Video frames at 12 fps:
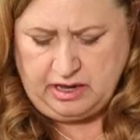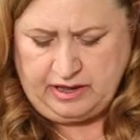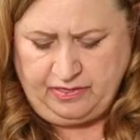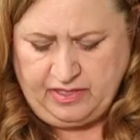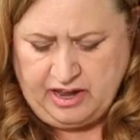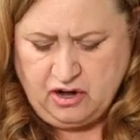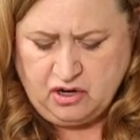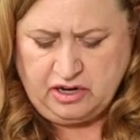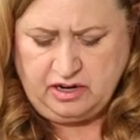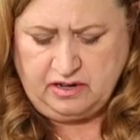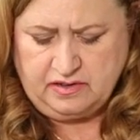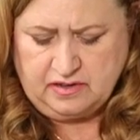and they are
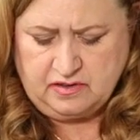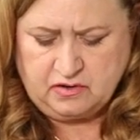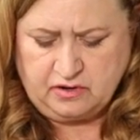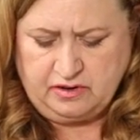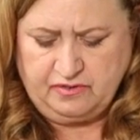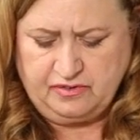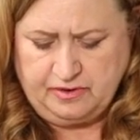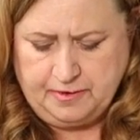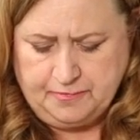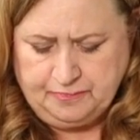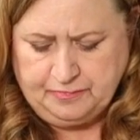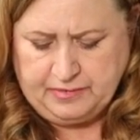going to sort of
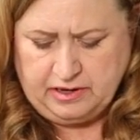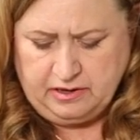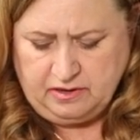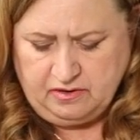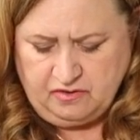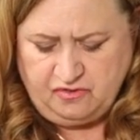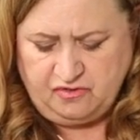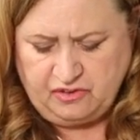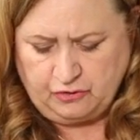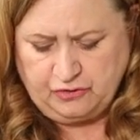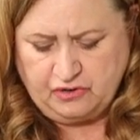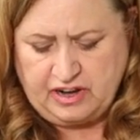
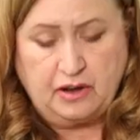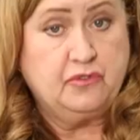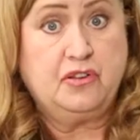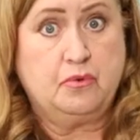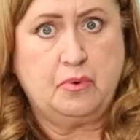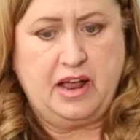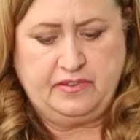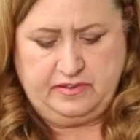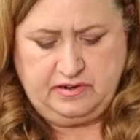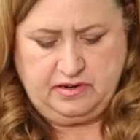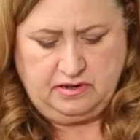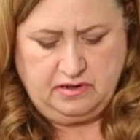filter down to the
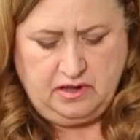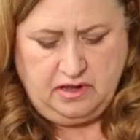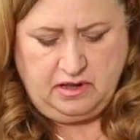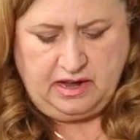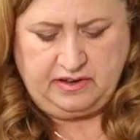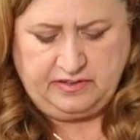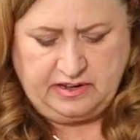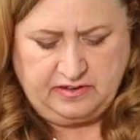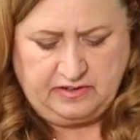rest as they